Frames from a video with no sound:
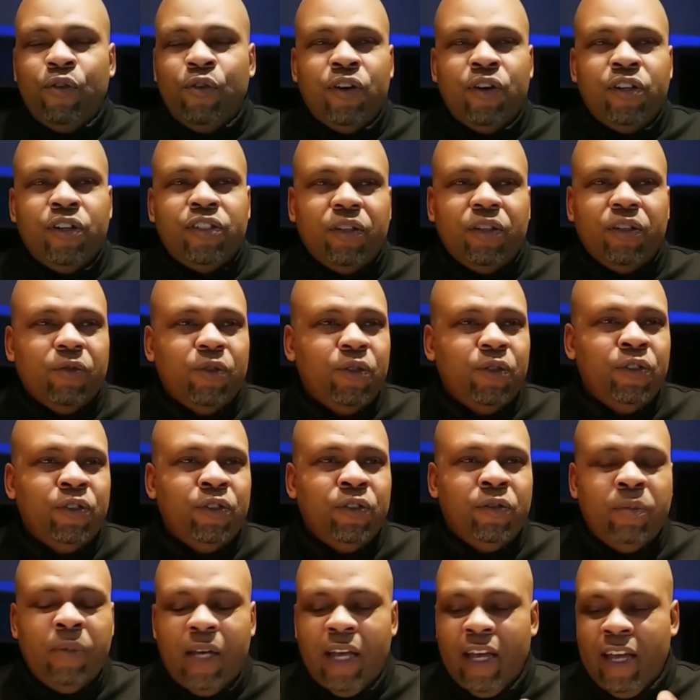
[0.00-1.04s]
in the
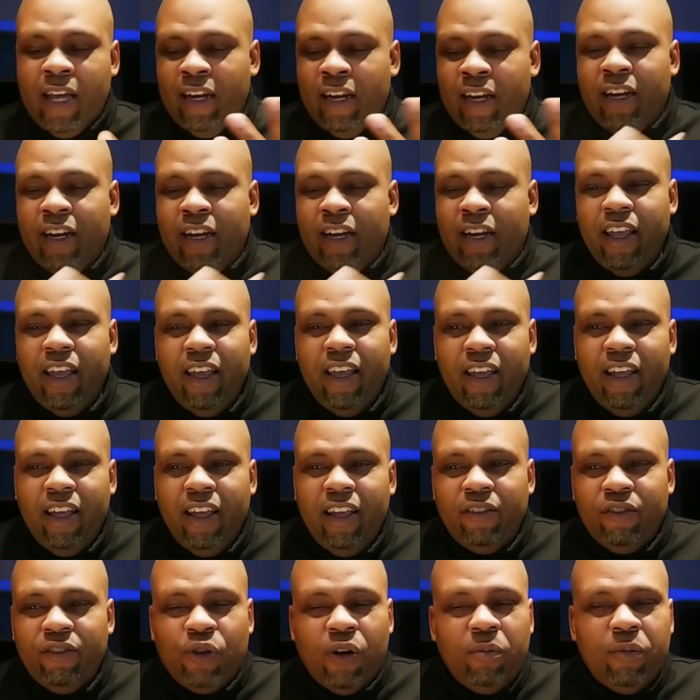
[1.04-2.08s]
room and
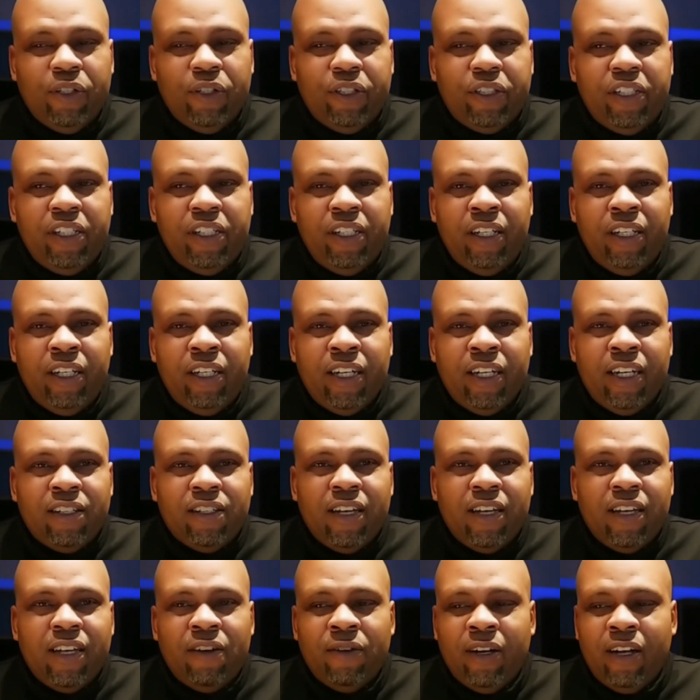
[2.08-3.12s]
drum machine,
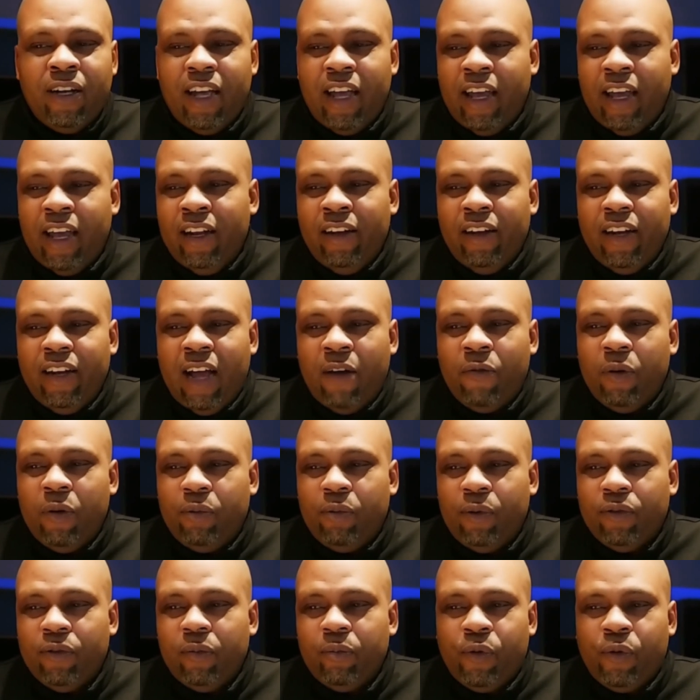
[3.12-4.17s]
etc. And I would
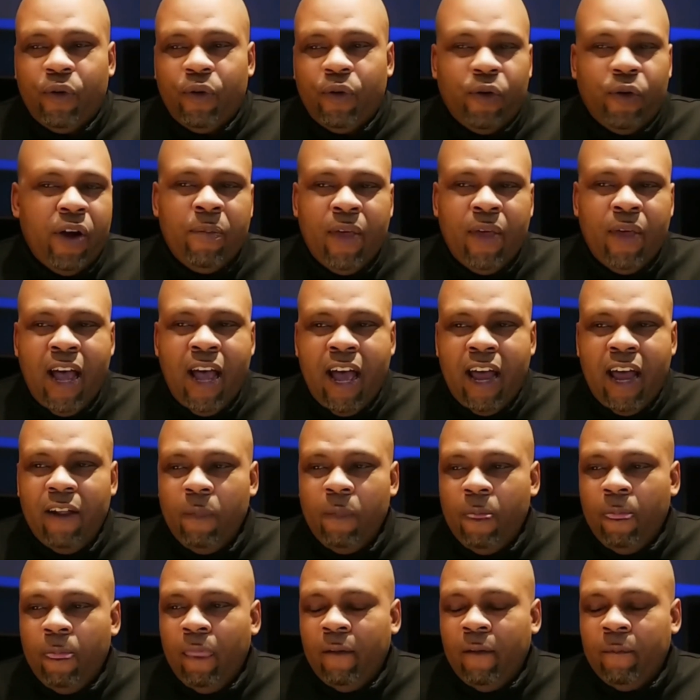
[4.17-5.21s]
program that.
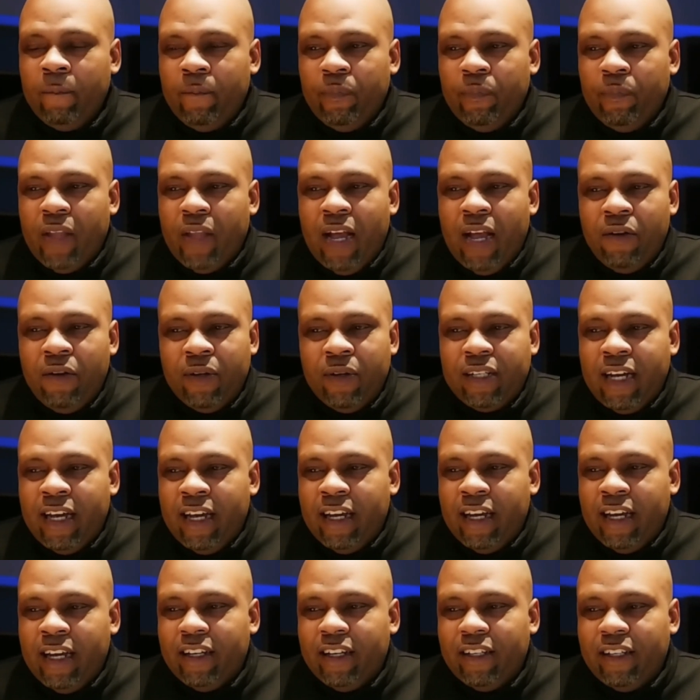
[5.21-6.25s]
That was
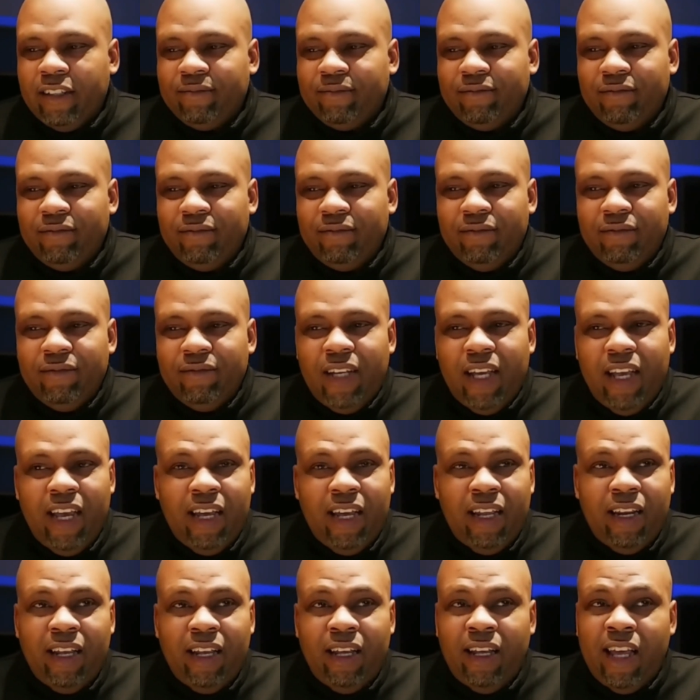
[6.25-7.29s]
like
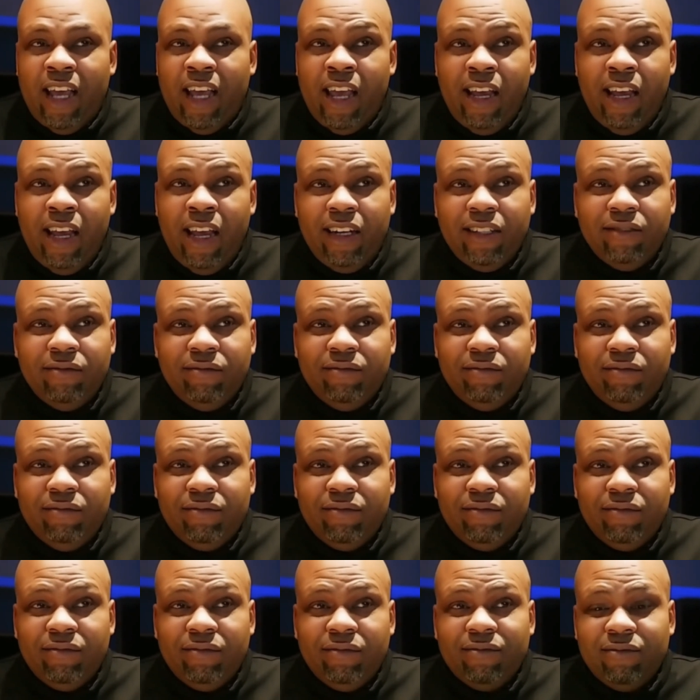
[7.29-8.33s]
88,
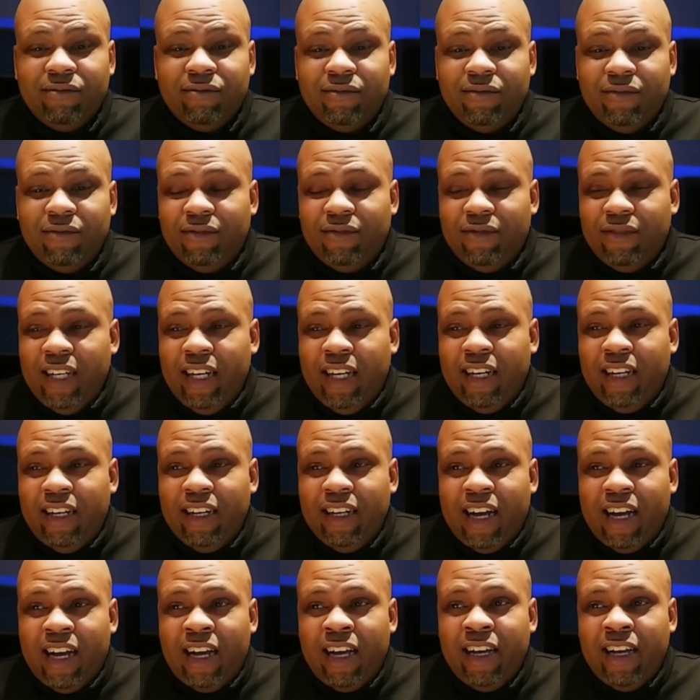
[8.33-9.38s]

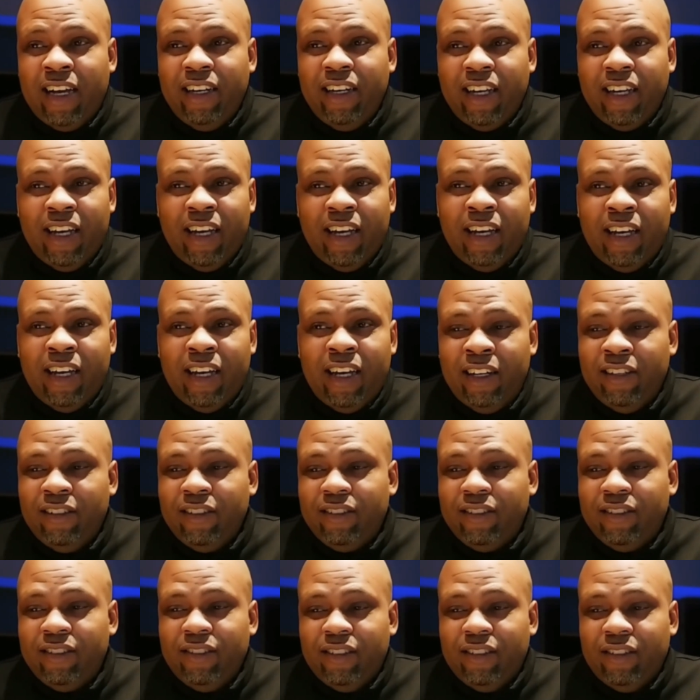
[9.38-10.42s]
89. And
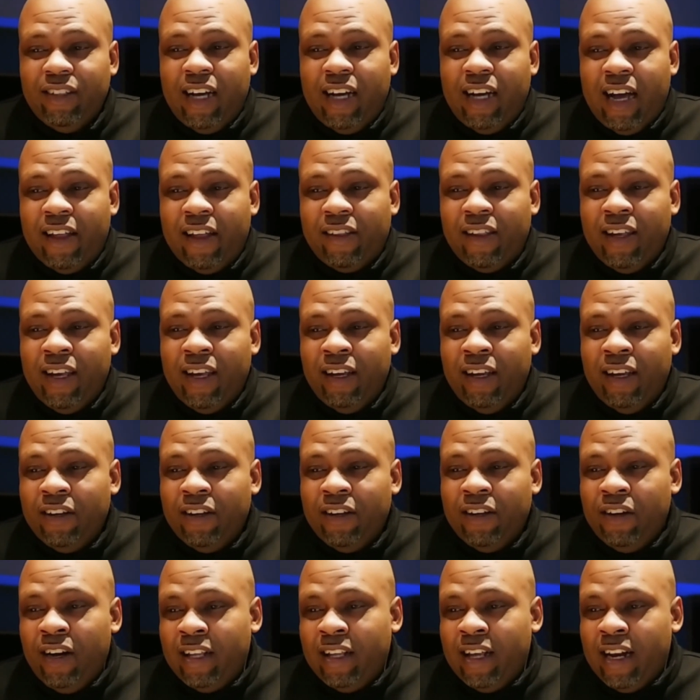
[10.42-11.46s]
I thank
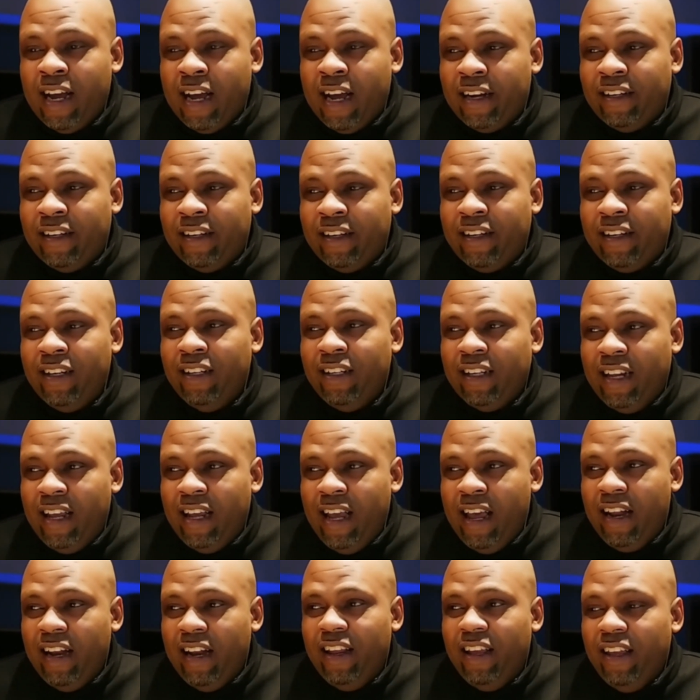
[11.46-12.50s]
God that I didn't
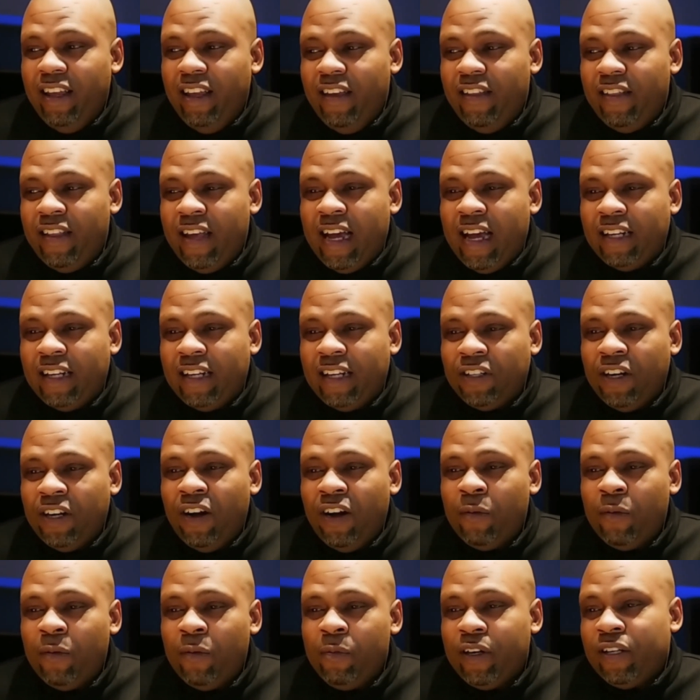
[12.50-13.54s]
get that job,
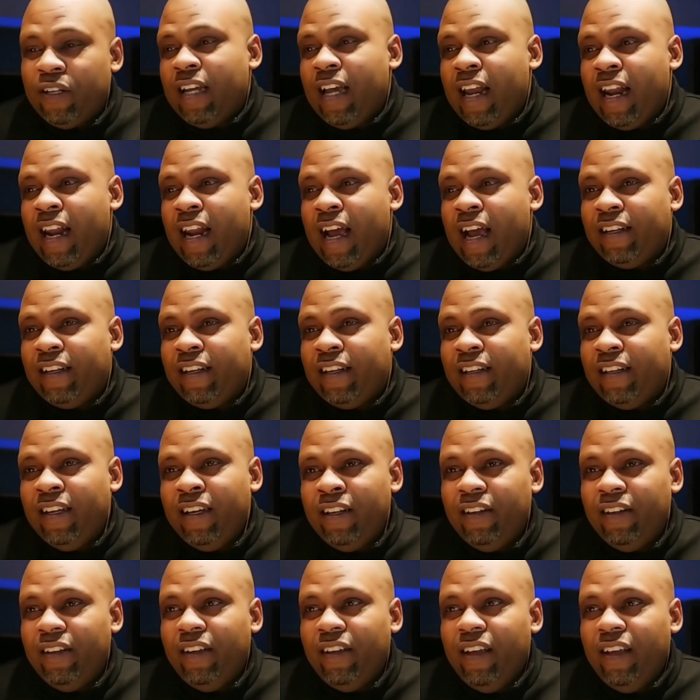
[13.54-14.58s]
because had I did
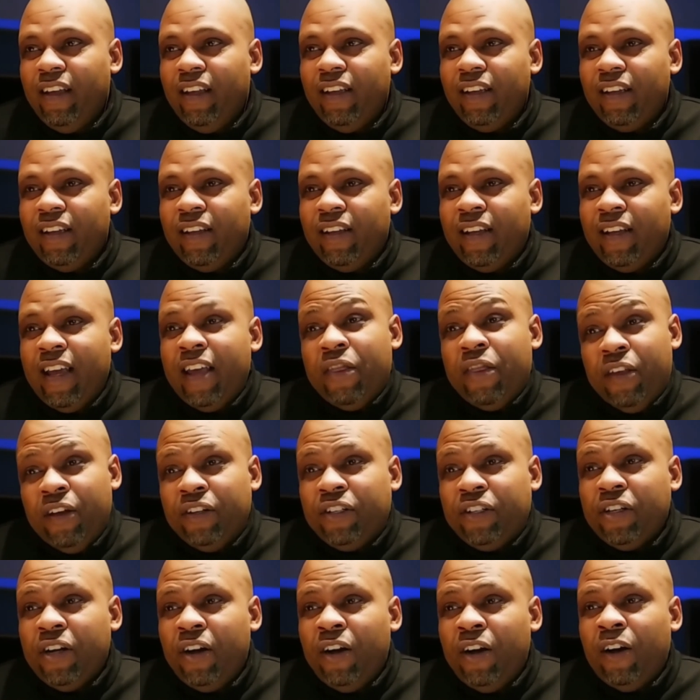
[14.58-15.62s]
get the
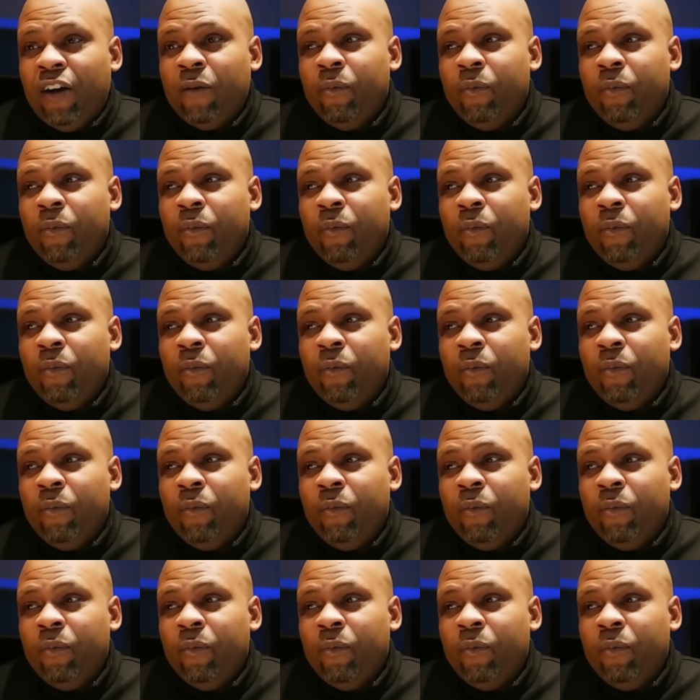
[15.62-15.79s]
job,